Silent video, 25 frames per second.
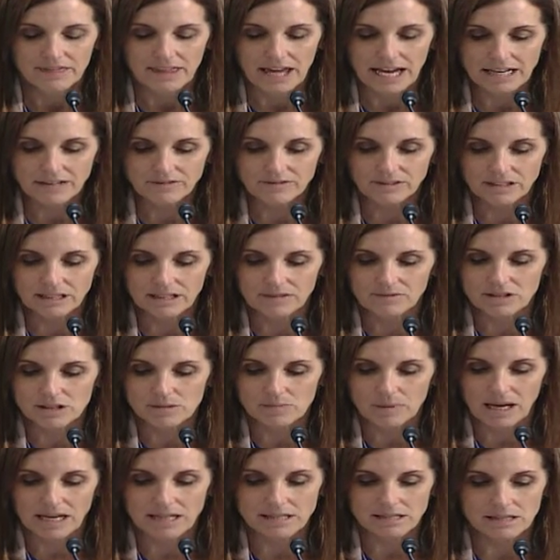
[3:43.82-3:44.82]
Thankfully, in
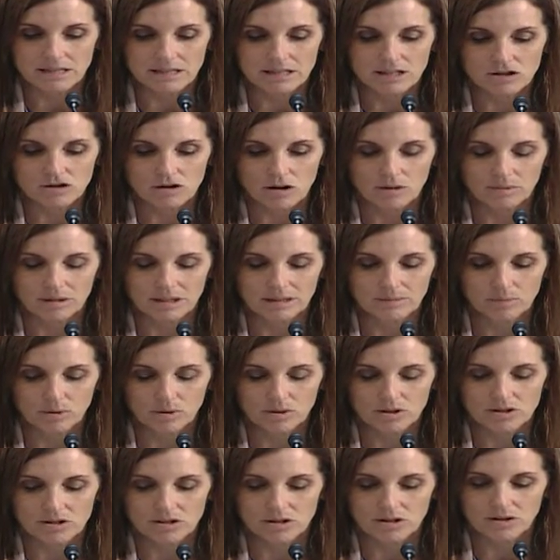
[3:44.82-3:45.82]
response to these troubling
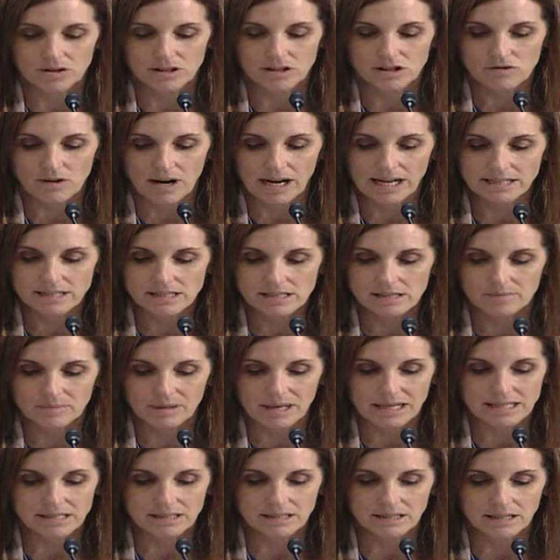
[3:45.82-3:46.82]
border security trends, the
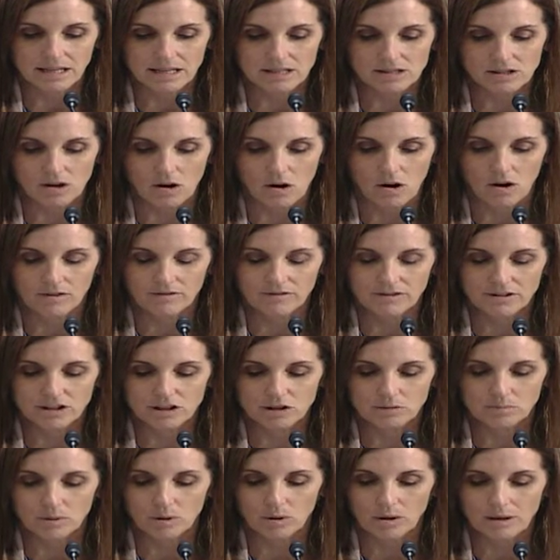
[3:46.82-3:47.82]
President has called for the
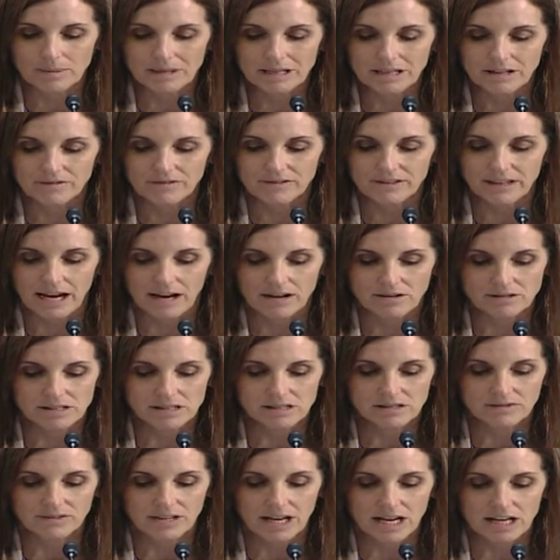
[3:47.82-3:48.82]
deployment of
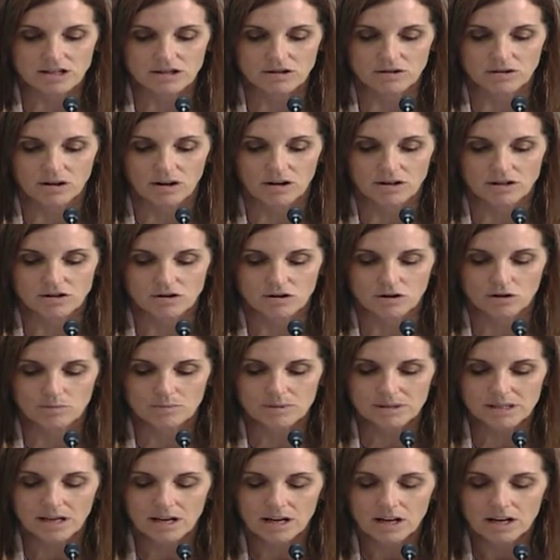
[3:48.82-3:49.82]
thousands of National Guard
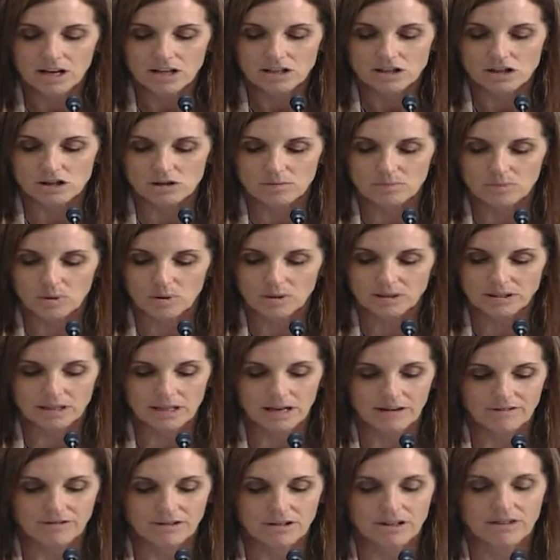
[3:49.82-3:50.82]
troops to support
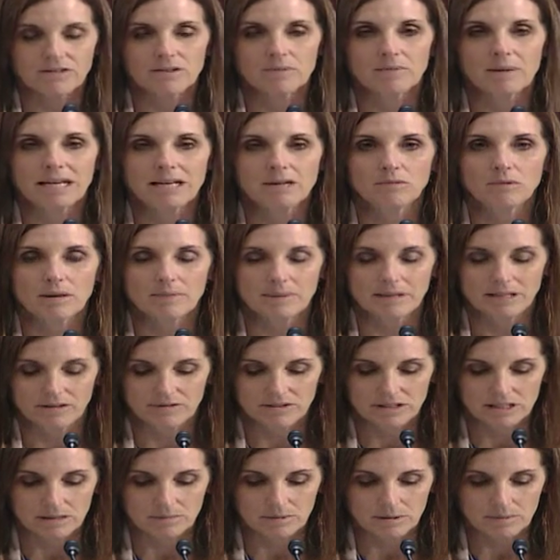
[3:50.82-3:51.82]
the effort of the men and women
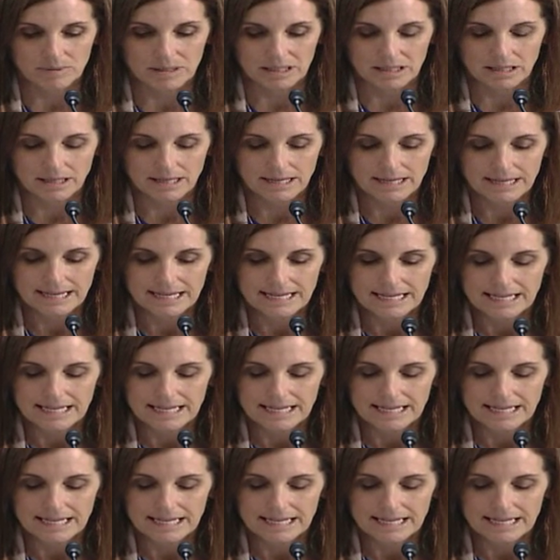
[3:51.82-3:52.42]
of CBP.